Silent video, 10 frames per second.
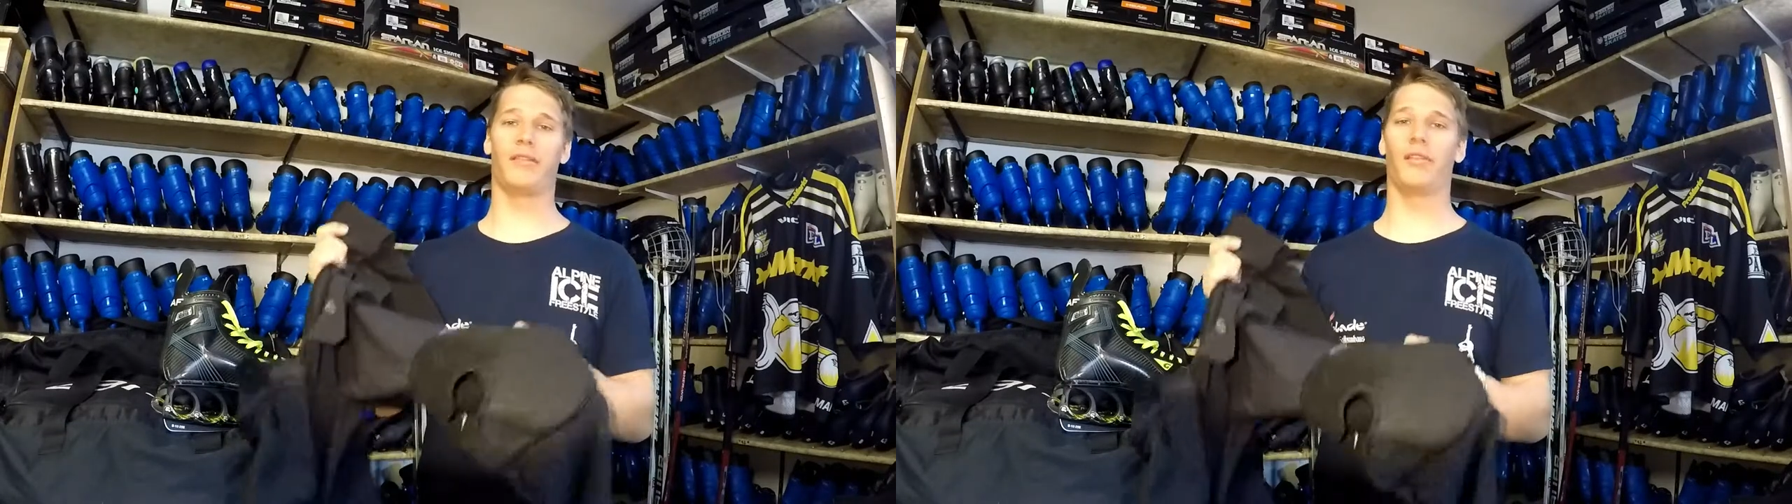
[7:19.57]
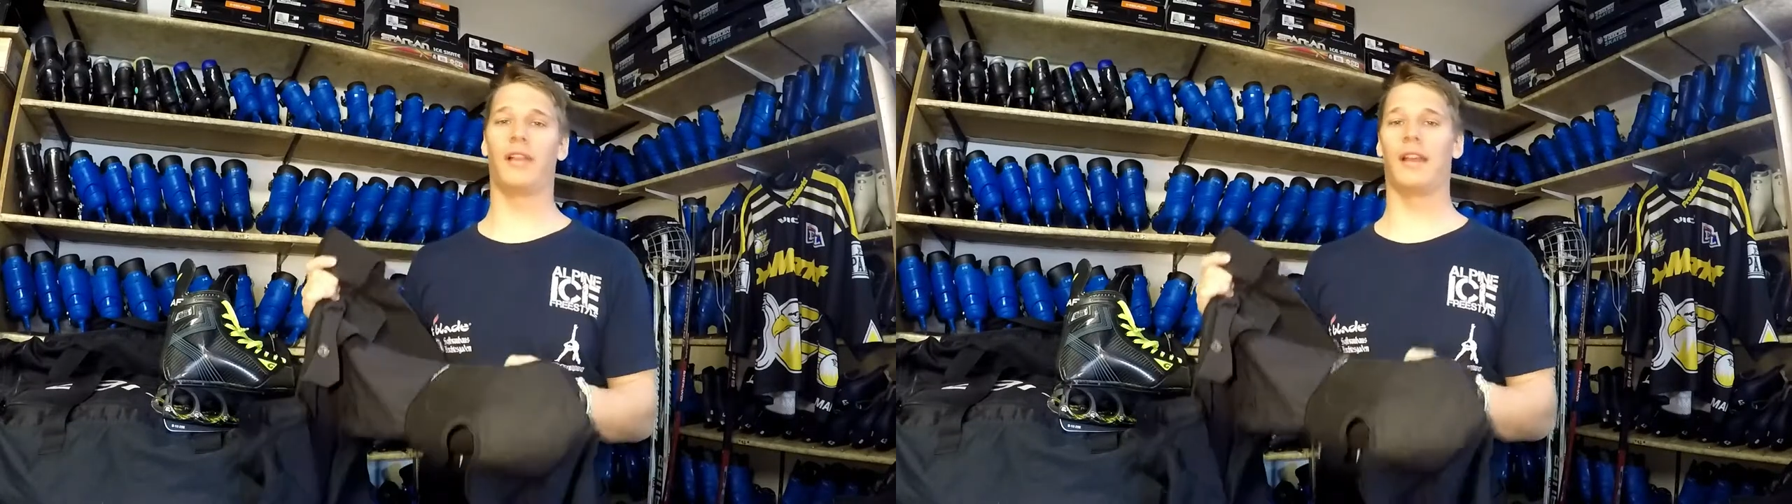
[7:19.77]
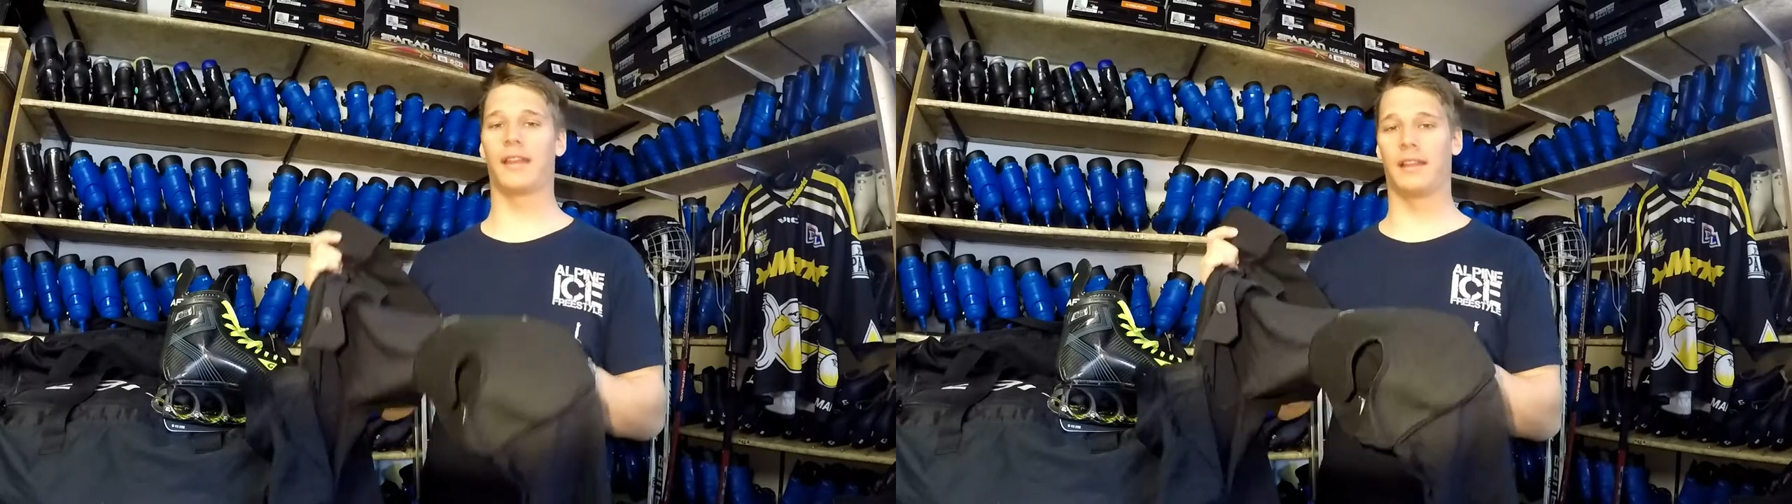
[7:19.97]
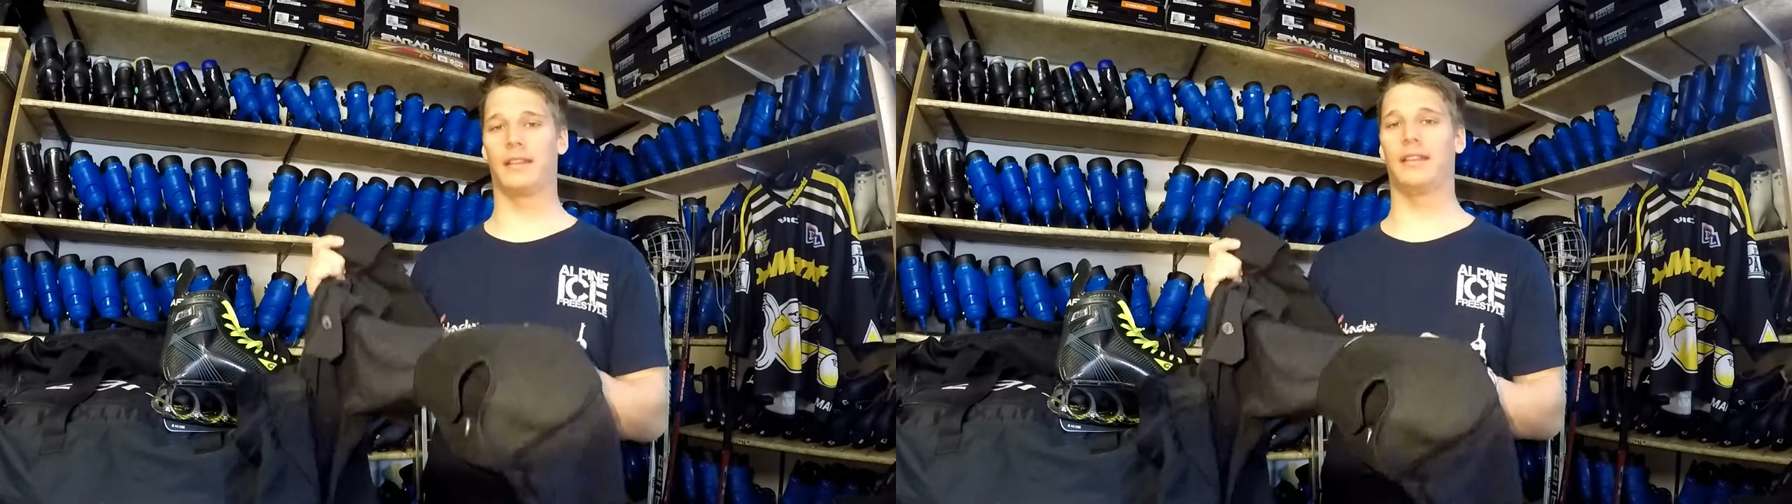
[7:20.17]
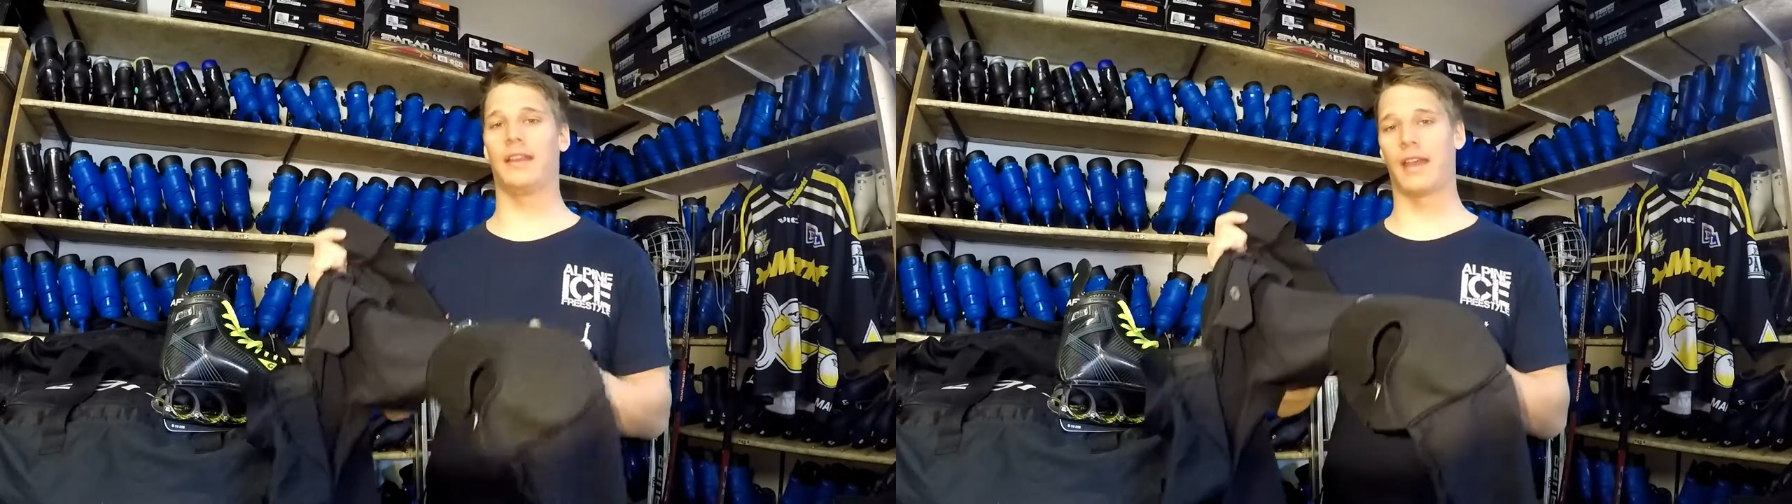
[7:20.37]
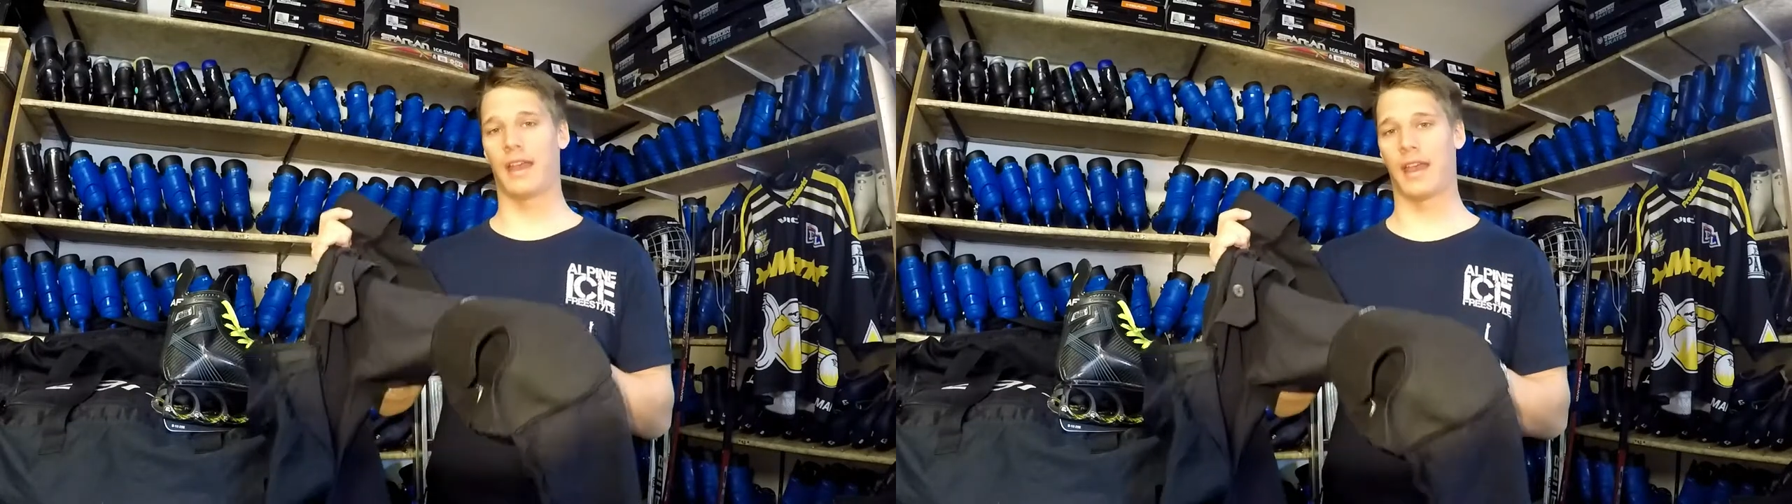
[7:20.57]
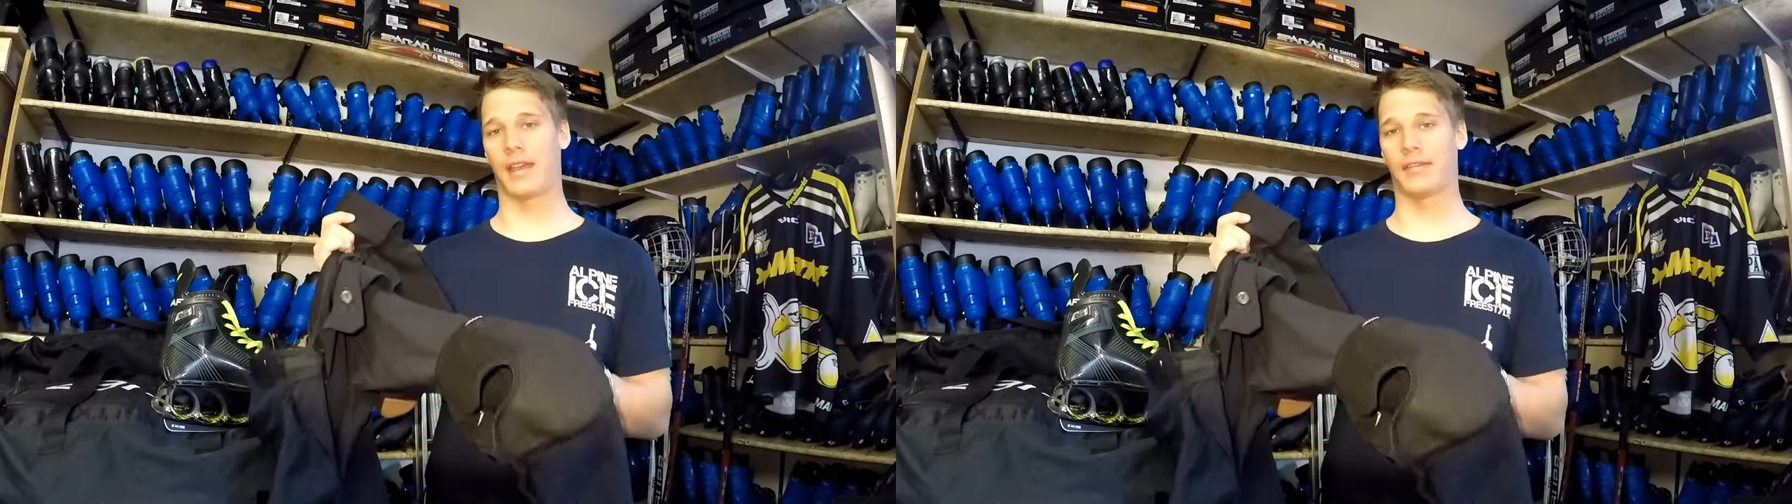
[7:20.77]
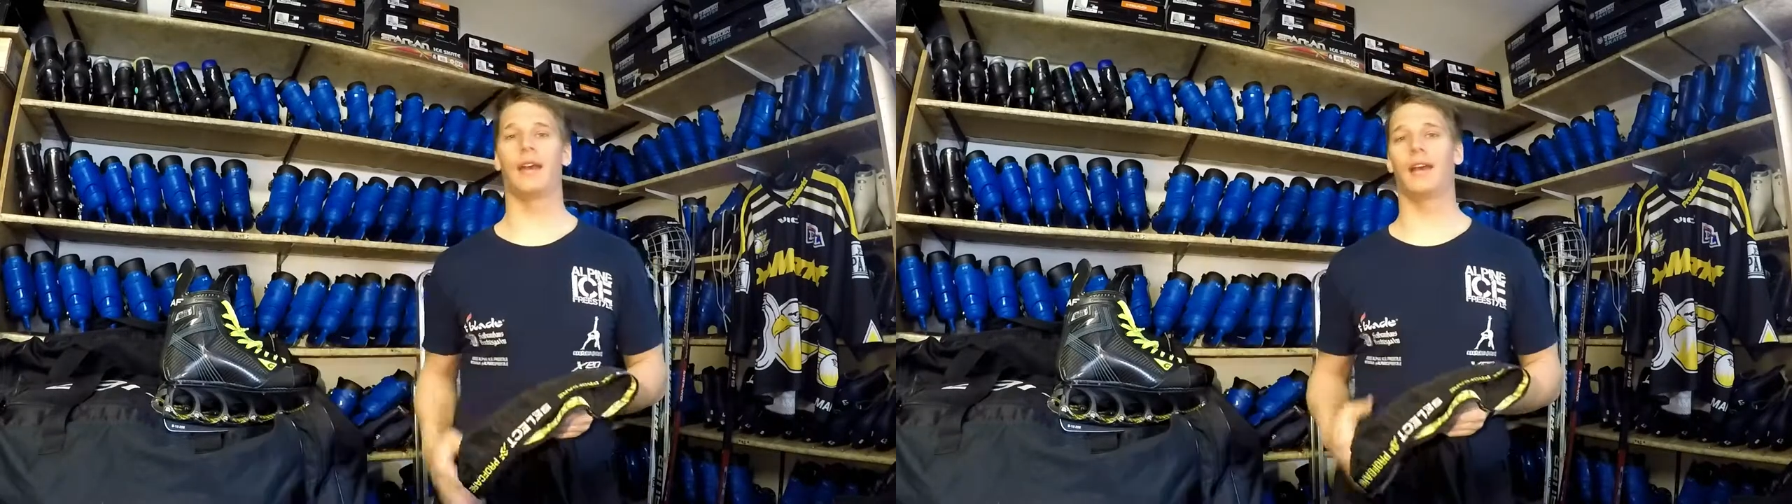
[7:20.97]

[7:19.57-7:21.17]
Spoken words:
full agility I have.